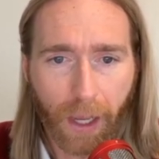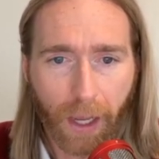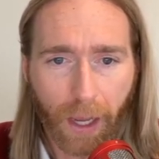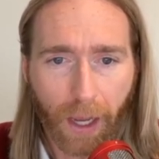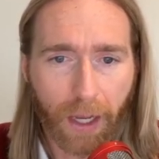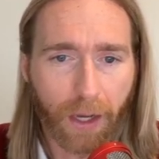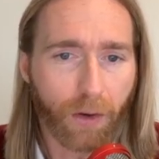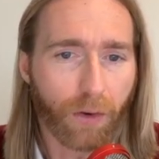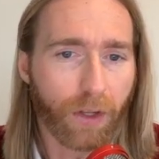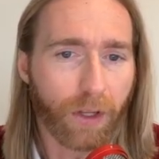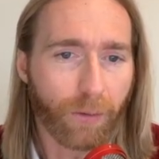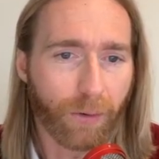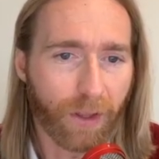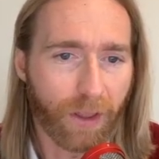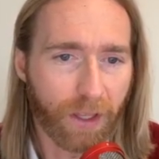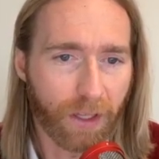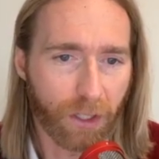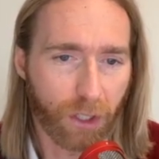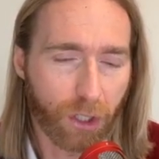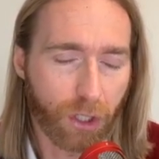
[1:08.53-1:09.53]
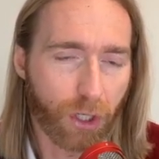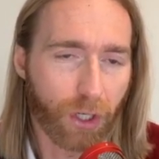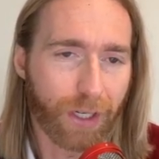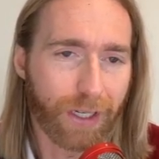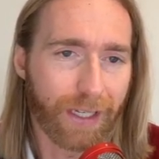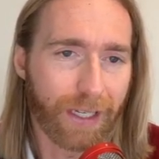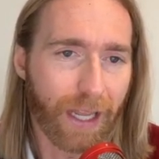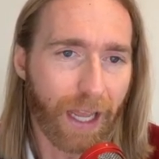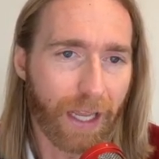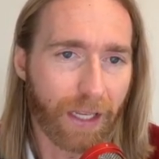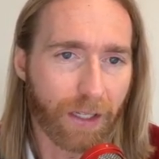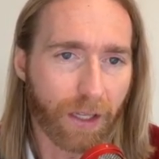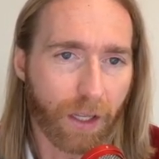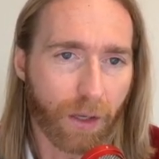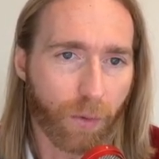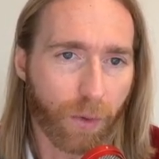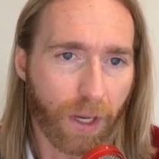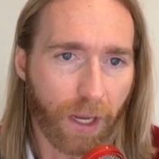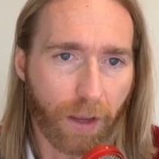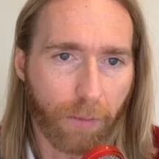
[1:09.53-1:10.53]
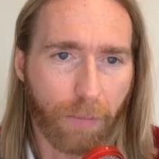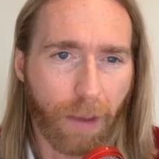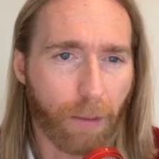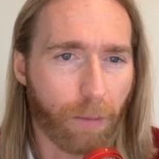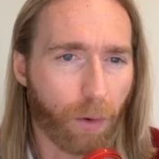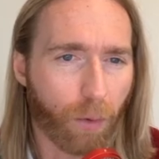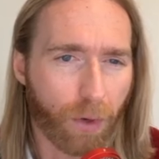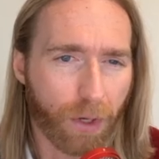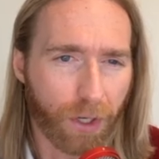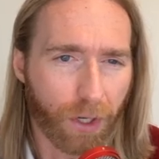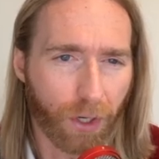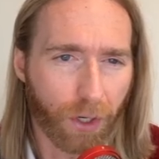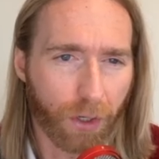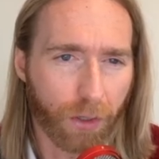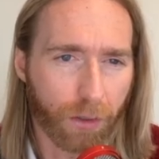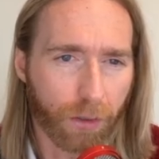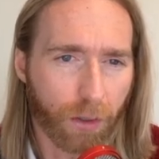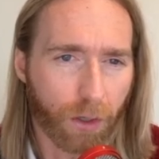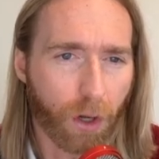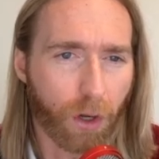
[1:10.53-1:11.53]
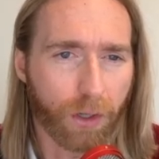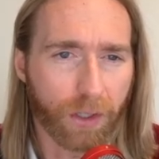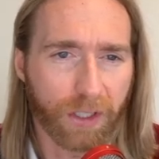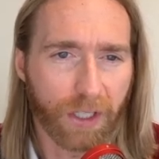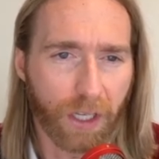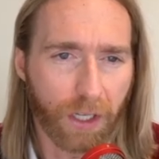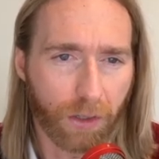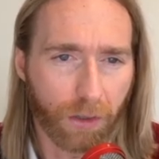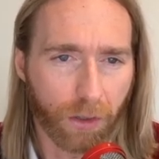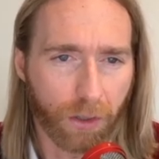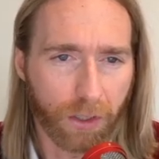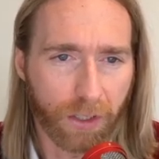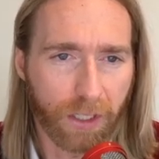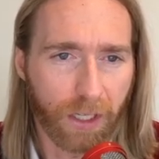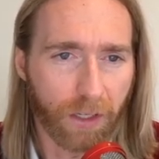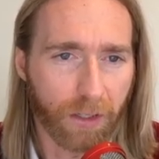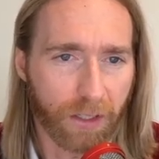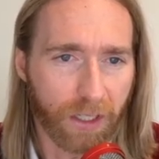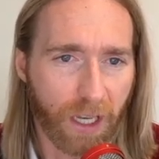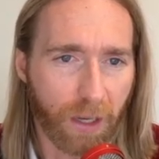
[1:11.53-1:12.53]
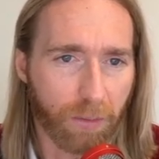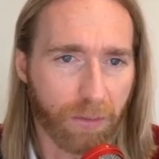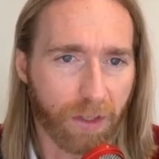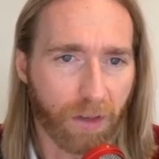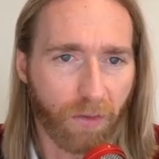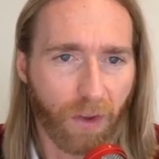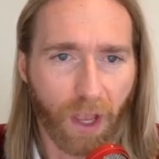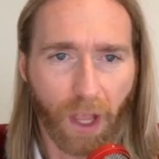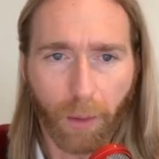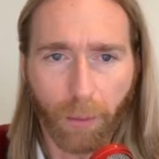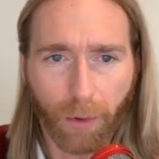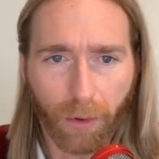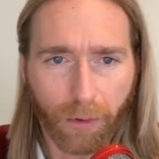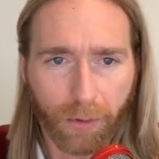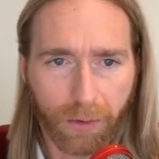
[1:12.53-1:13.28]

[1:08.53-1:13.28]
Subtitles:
and only within certain days of the week, maybe when your call center or sales team is available.